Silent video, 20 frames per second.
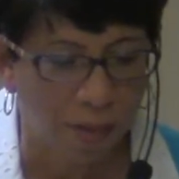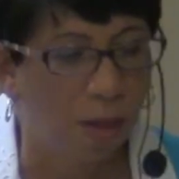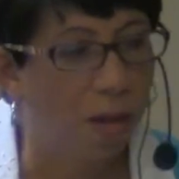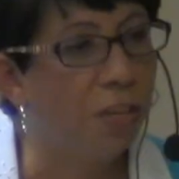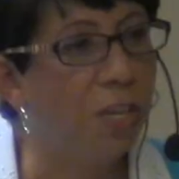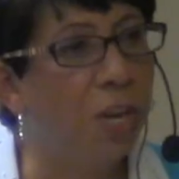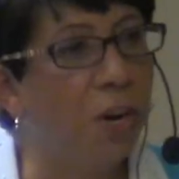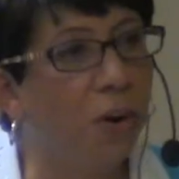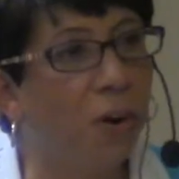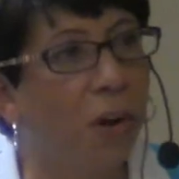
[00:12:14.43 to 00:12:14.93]

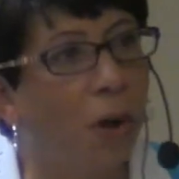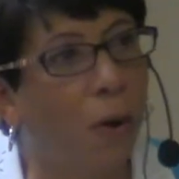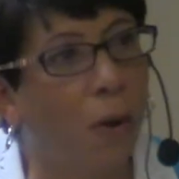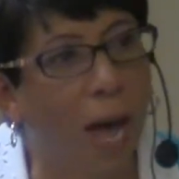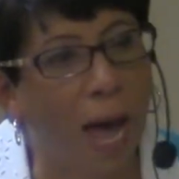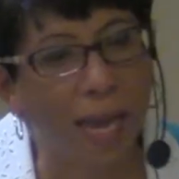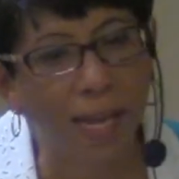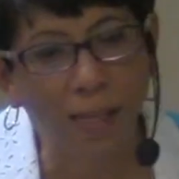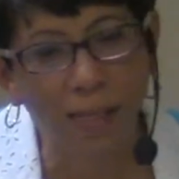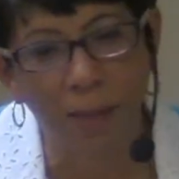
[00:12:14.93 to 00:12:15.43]
A year ago,
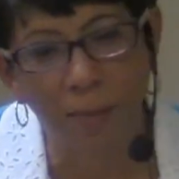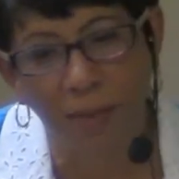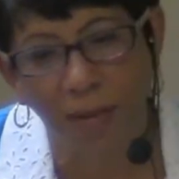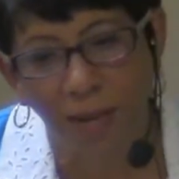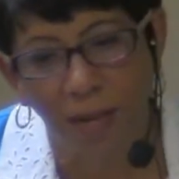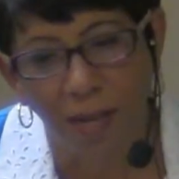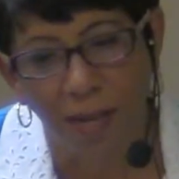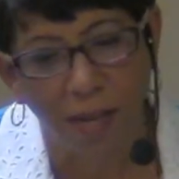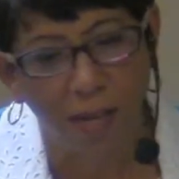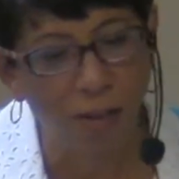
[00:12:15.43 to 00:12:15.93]
I clipped
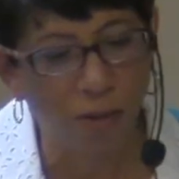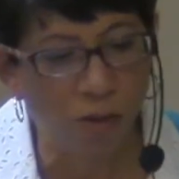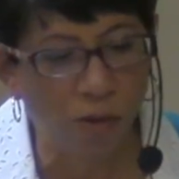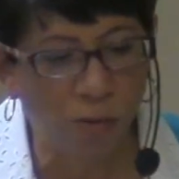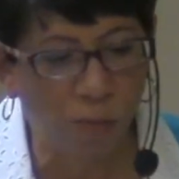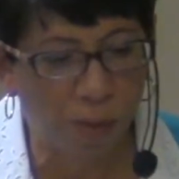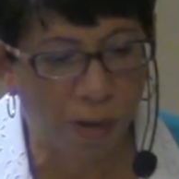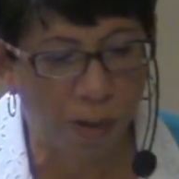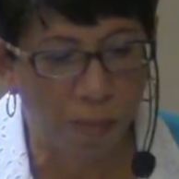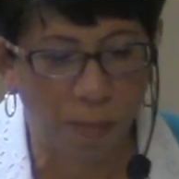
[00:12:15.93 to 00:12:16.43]
a
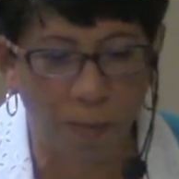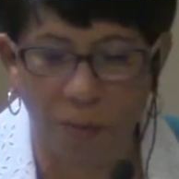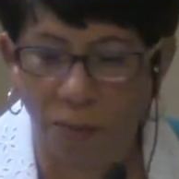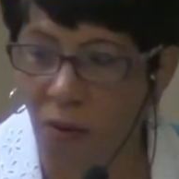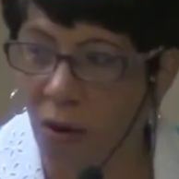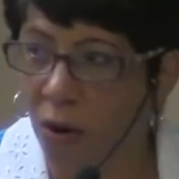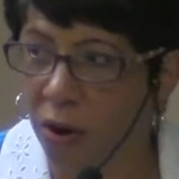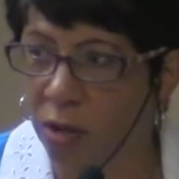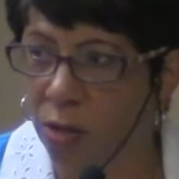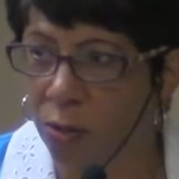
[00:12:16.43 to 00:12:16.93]
newspaper
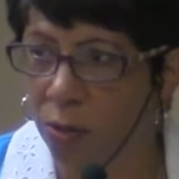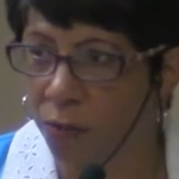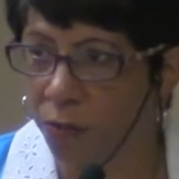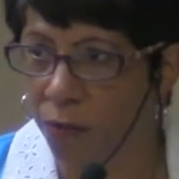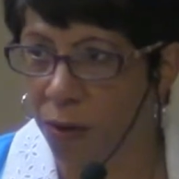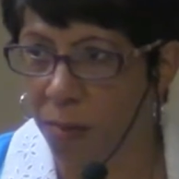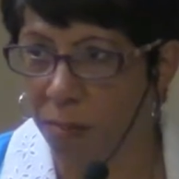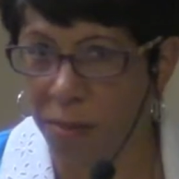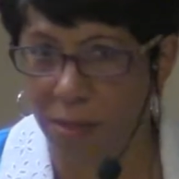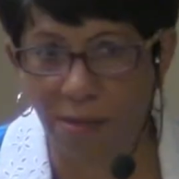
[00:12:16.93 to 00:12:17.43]
article
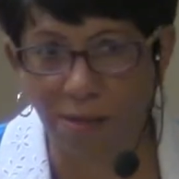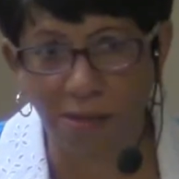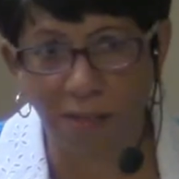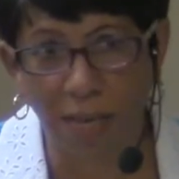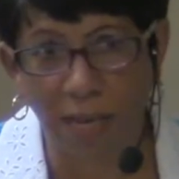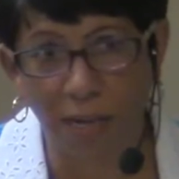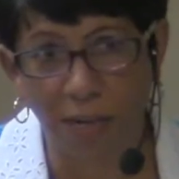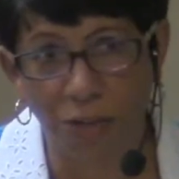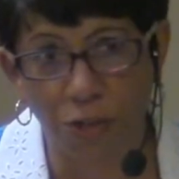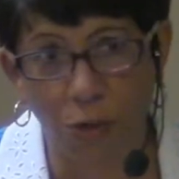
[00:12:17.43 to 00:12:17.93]
from the
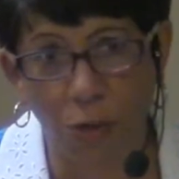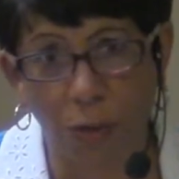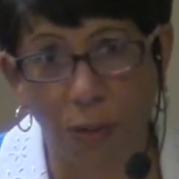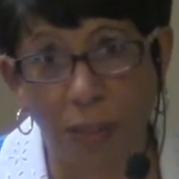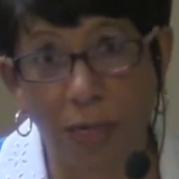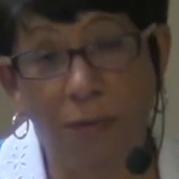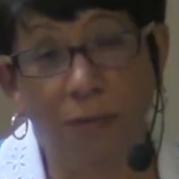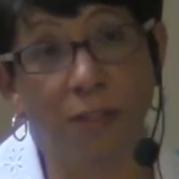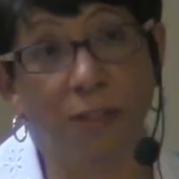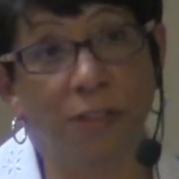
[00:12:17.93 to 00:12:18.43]
Salina
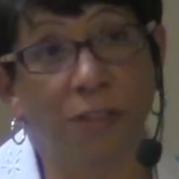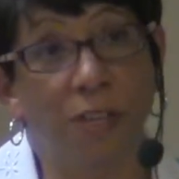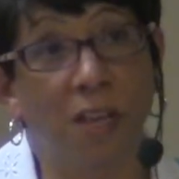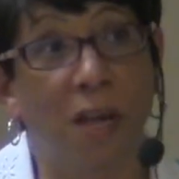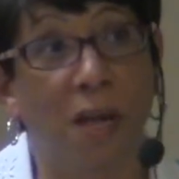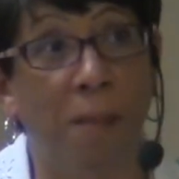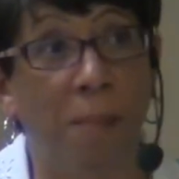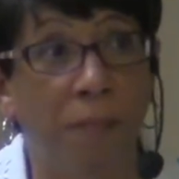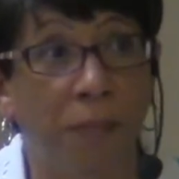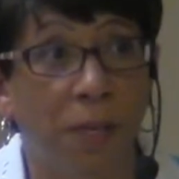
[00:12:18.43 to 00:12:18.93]
Journal. It was
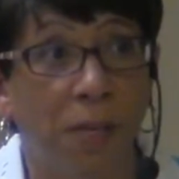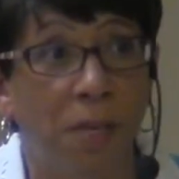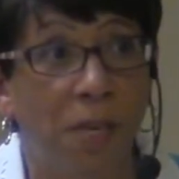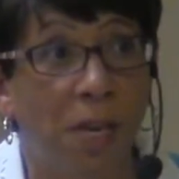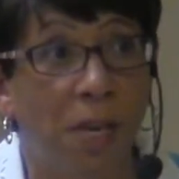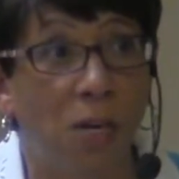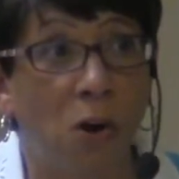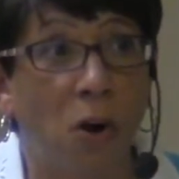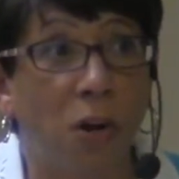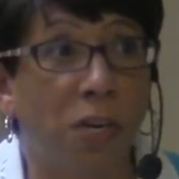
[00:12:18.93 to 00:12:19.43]

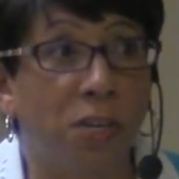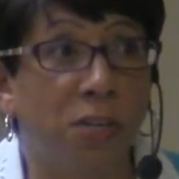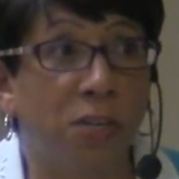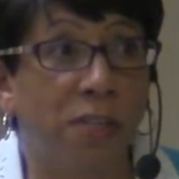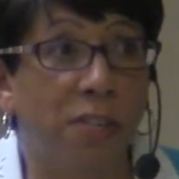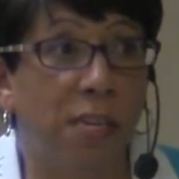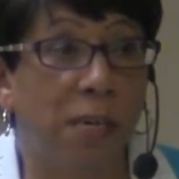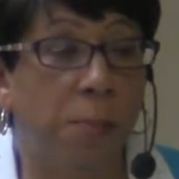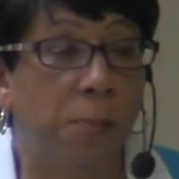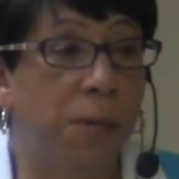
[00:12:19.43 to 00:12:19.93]
an article
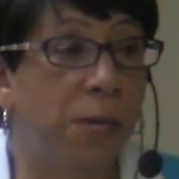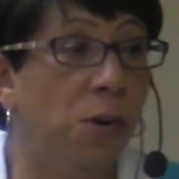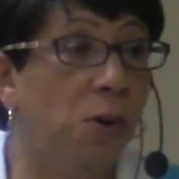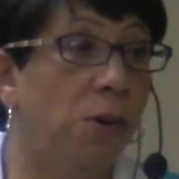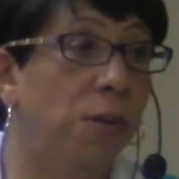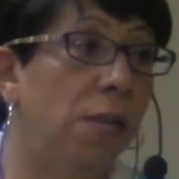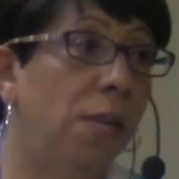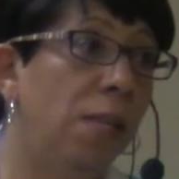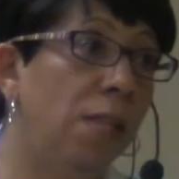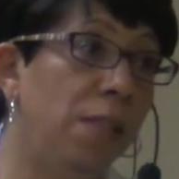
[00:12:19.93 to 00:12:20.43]
that
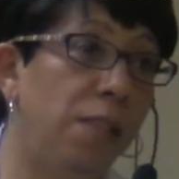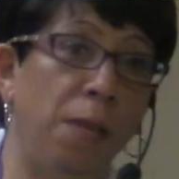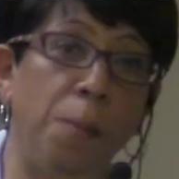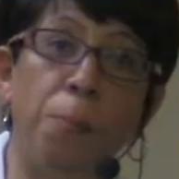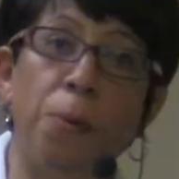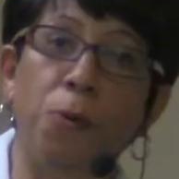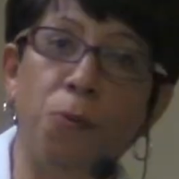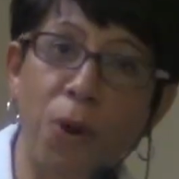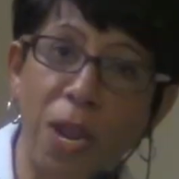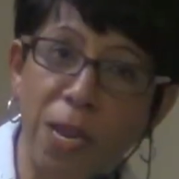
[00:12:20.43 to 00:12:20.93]
appeared in the
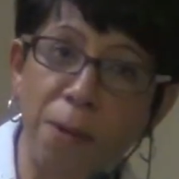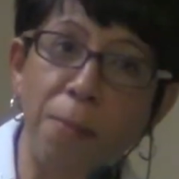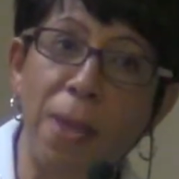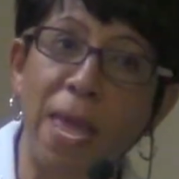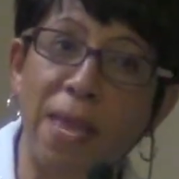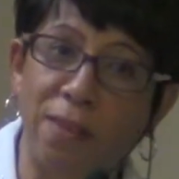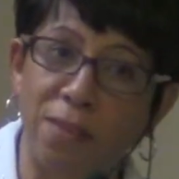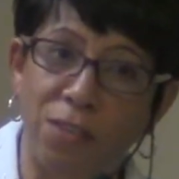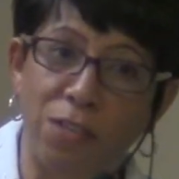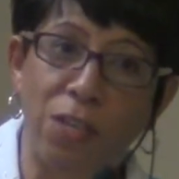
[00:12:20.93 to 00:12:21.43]
Parade
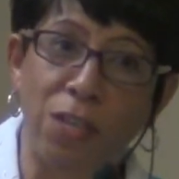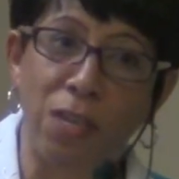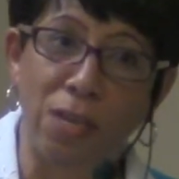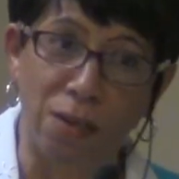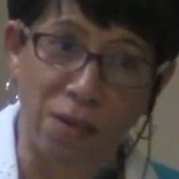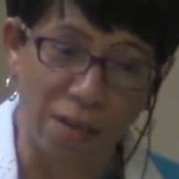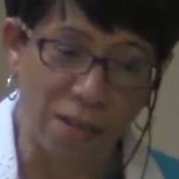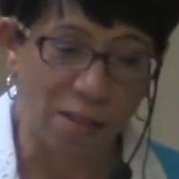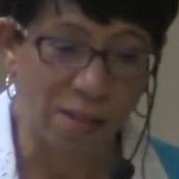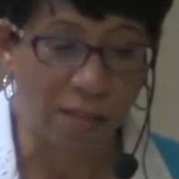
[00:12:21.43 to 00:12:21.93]

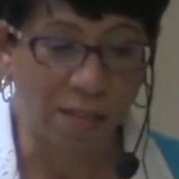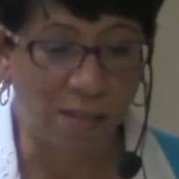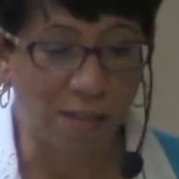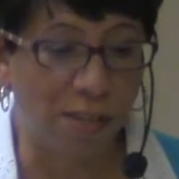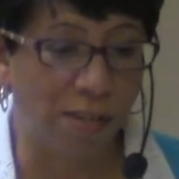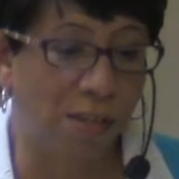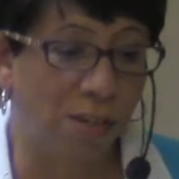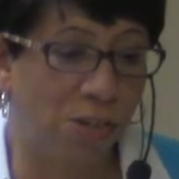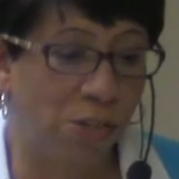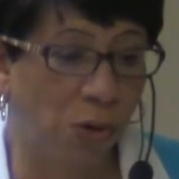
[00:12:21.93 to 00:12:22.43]
magazine that's
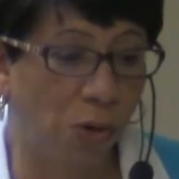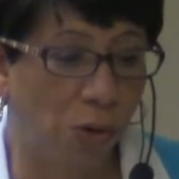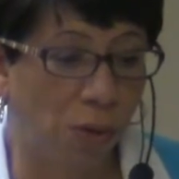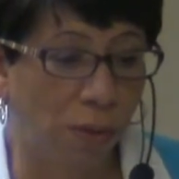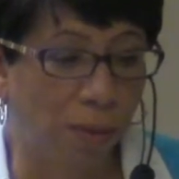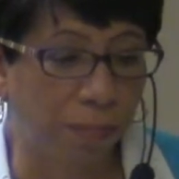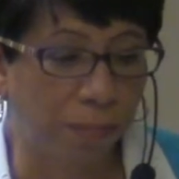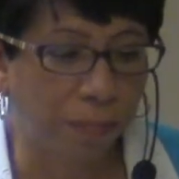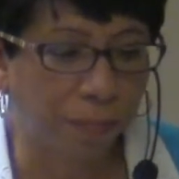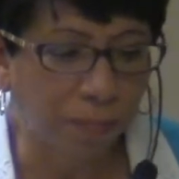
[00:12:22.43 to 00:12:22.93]
in the
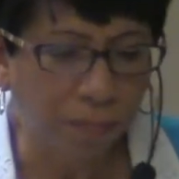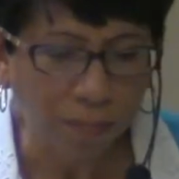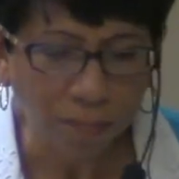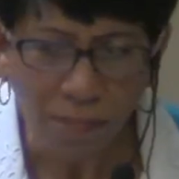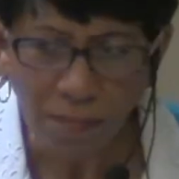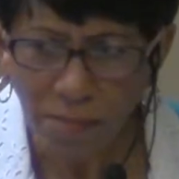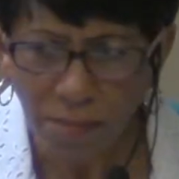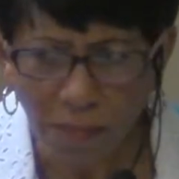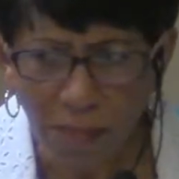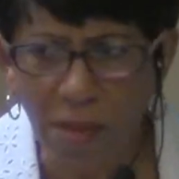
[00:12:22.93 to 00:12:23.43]
journal.
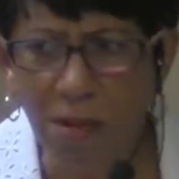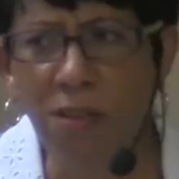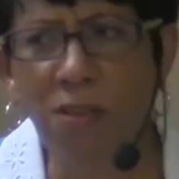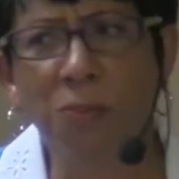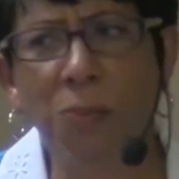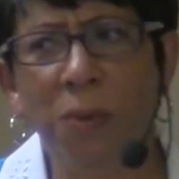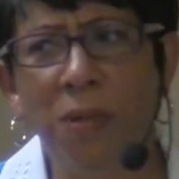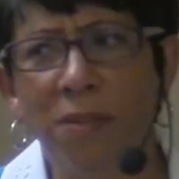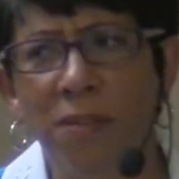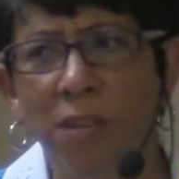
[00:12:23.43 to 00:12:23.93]

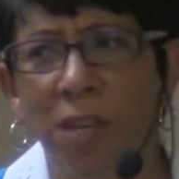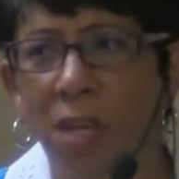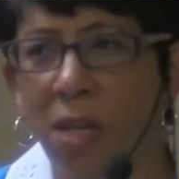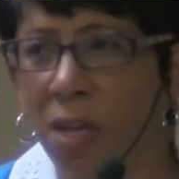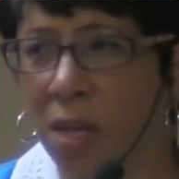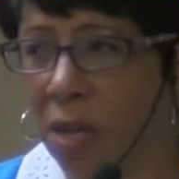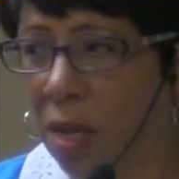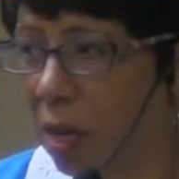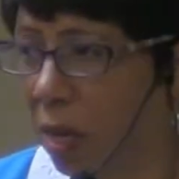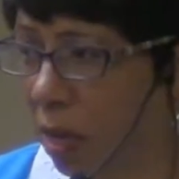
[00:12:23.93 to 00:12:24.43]
This was
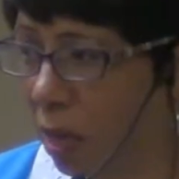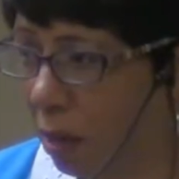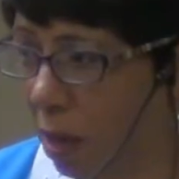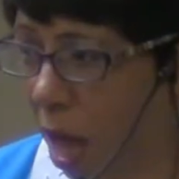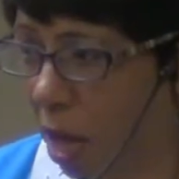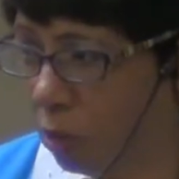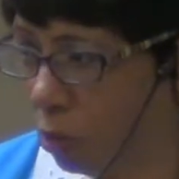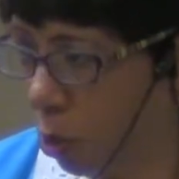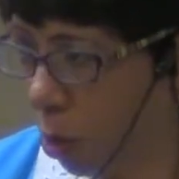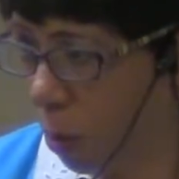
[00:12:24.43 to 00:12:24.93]

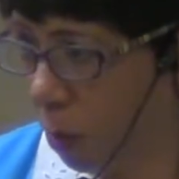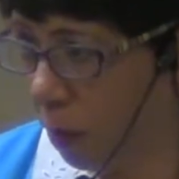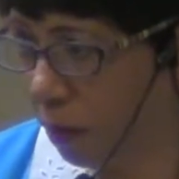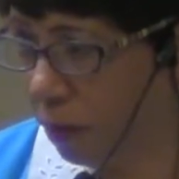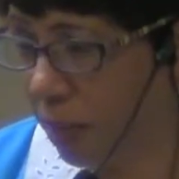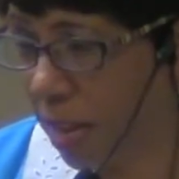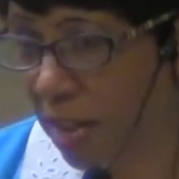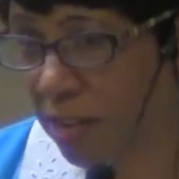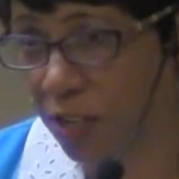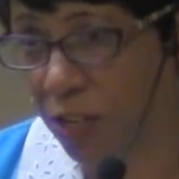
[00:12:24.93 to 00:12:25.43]
October
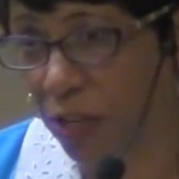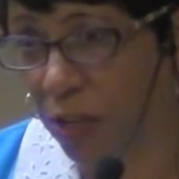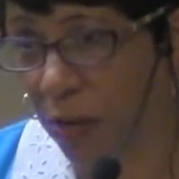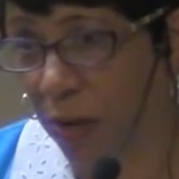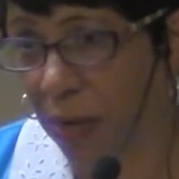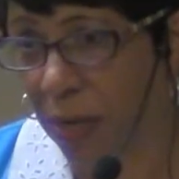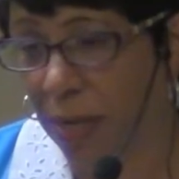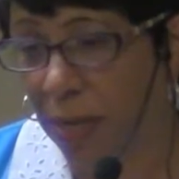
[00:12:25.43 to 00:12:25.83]
of last year.